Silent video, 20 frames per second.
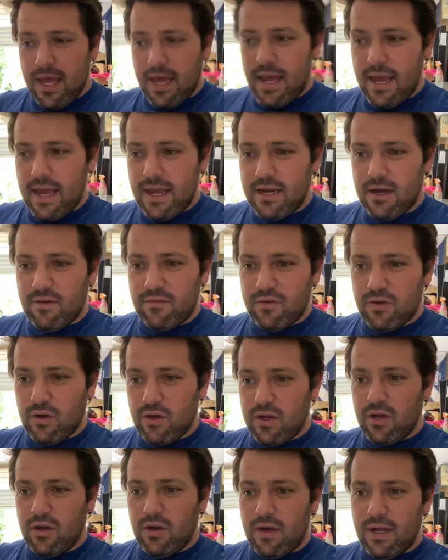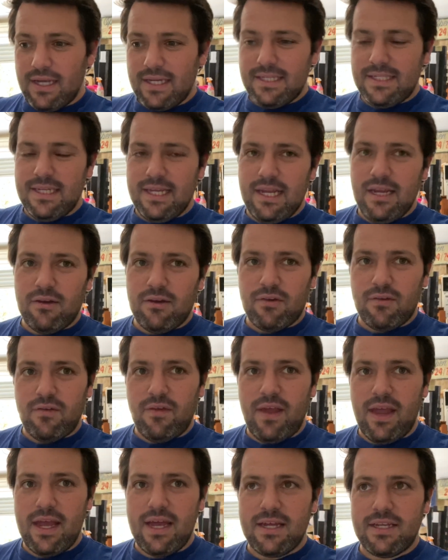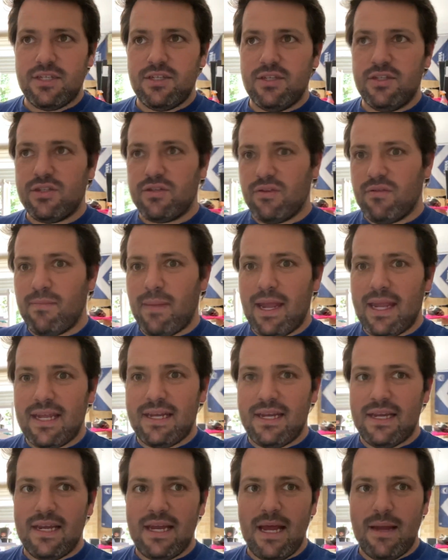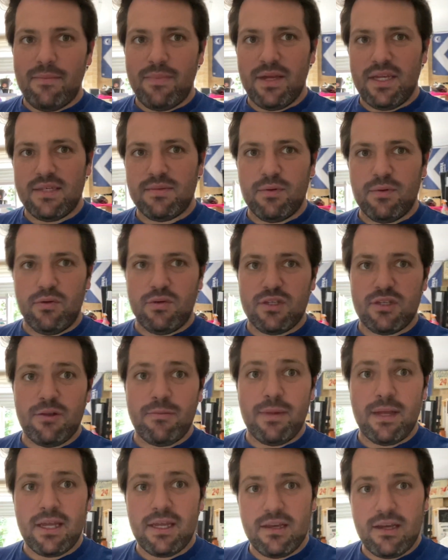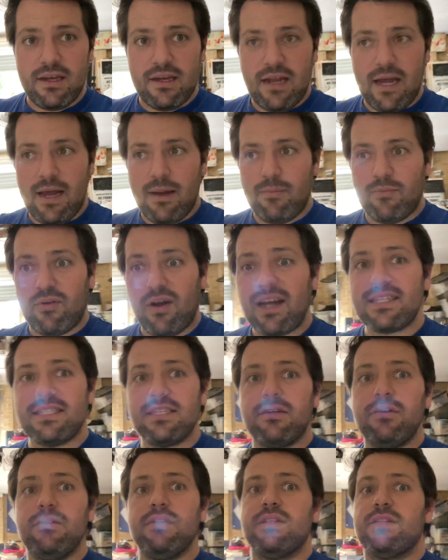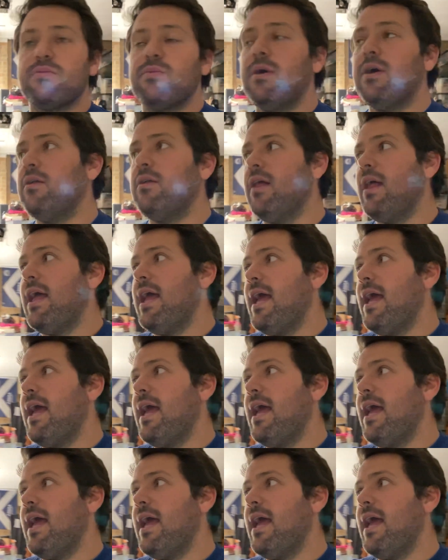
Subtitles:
And I've got an idea of how to sort of make it an art piece, but also make it practical as well.